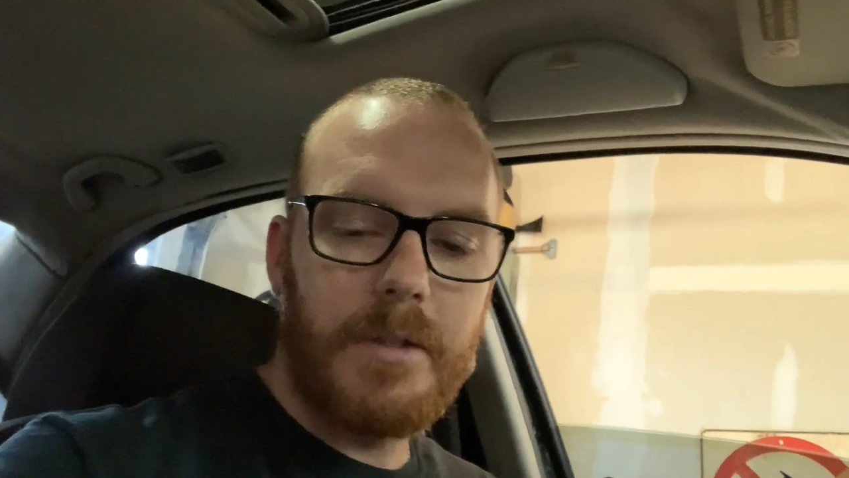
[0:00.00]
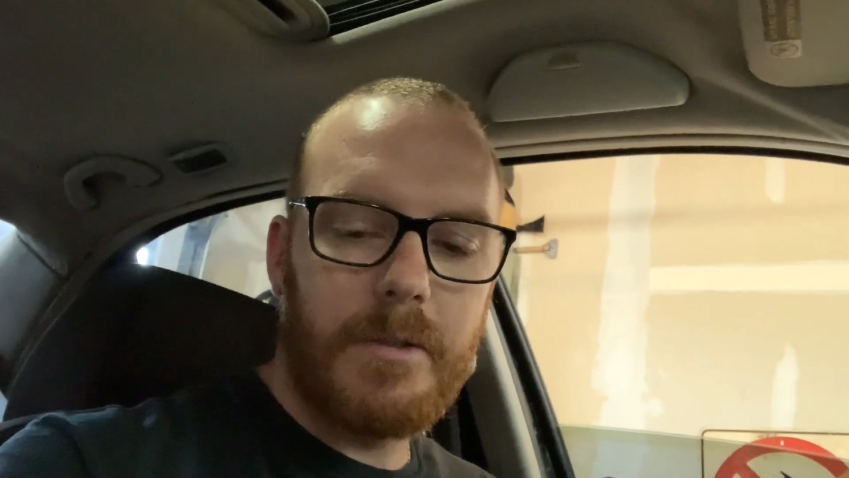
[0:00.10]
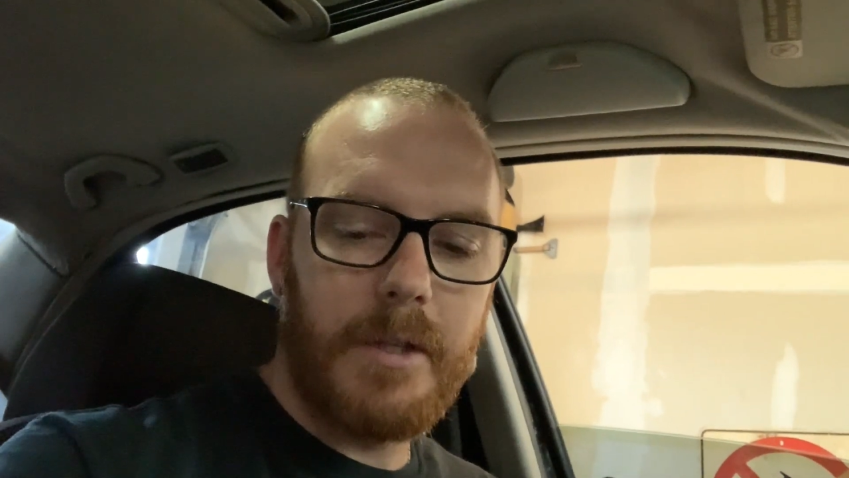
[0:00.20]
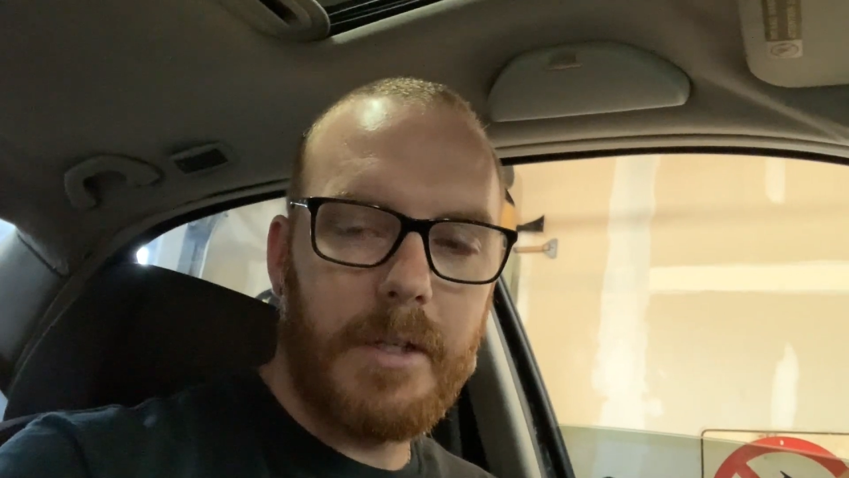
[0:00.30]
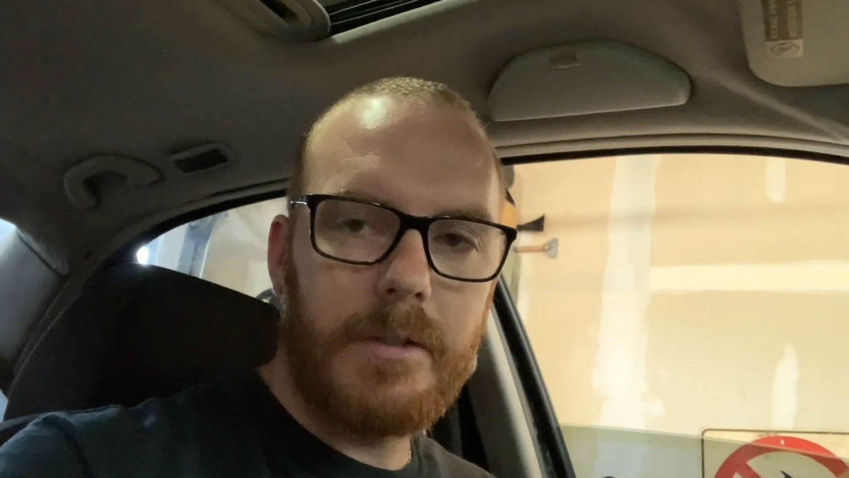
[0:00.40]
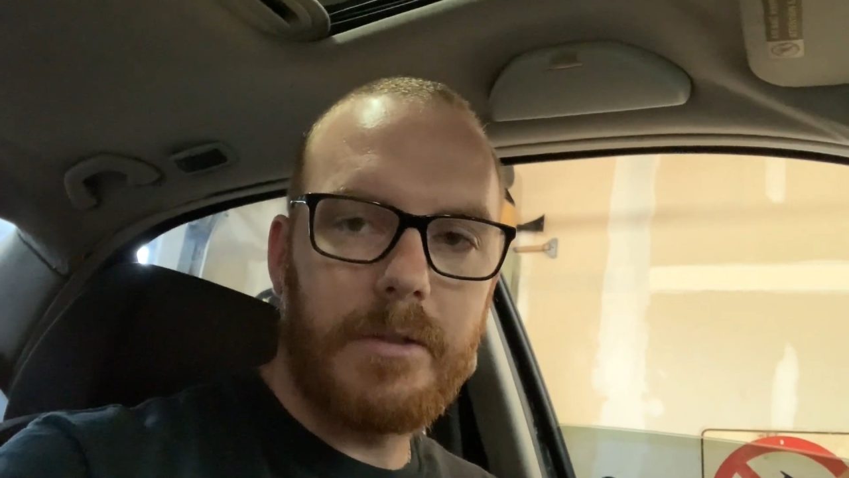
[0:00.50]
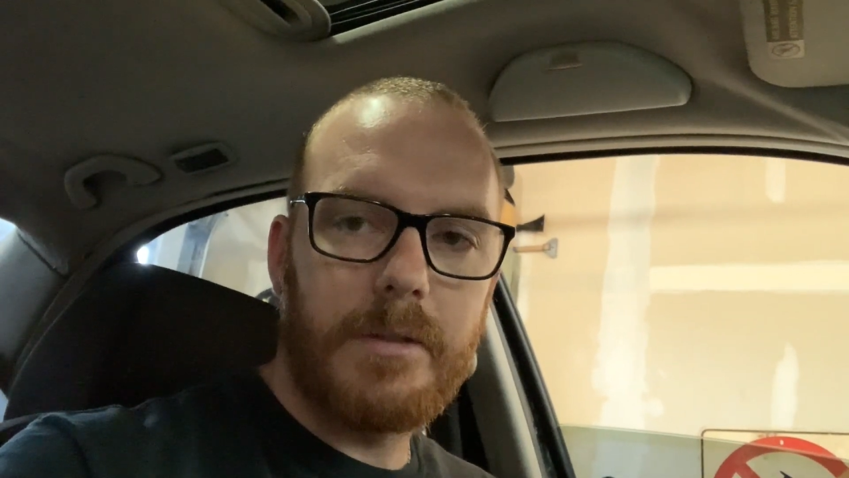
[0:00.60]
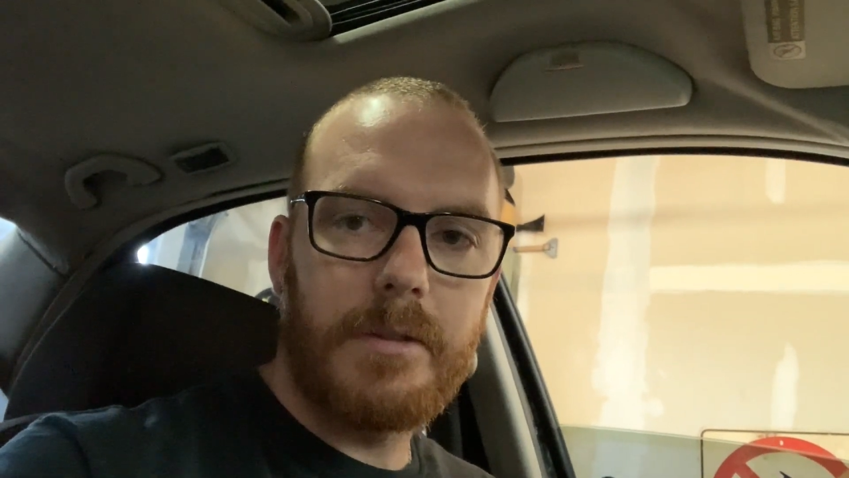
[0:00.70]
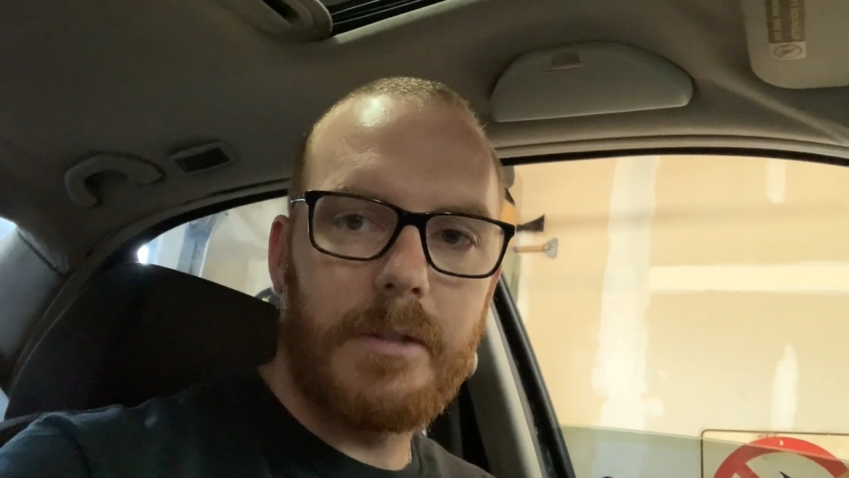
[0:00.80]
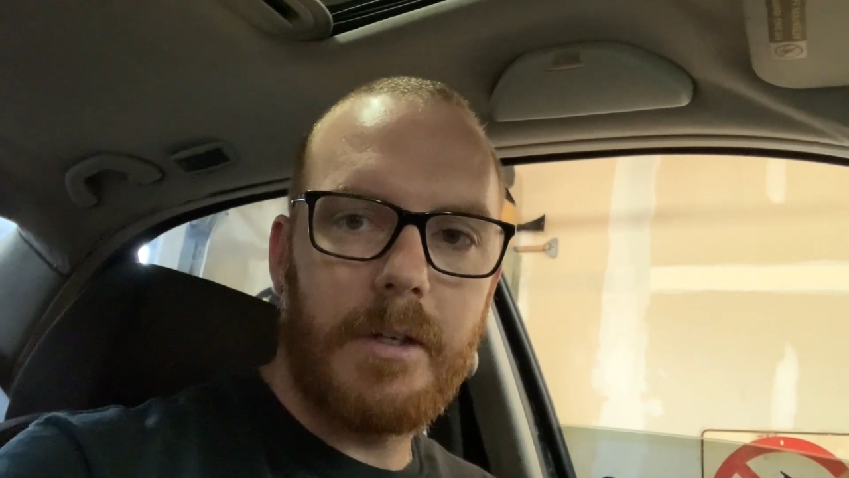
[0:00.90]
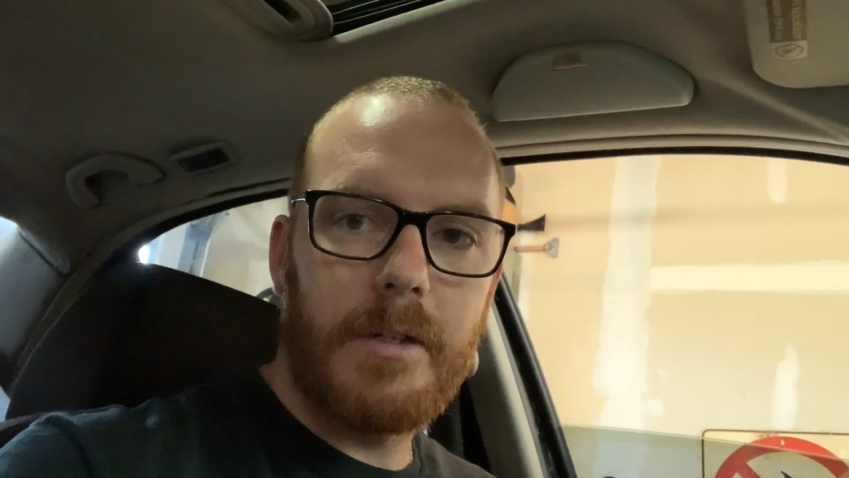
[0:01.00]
so that just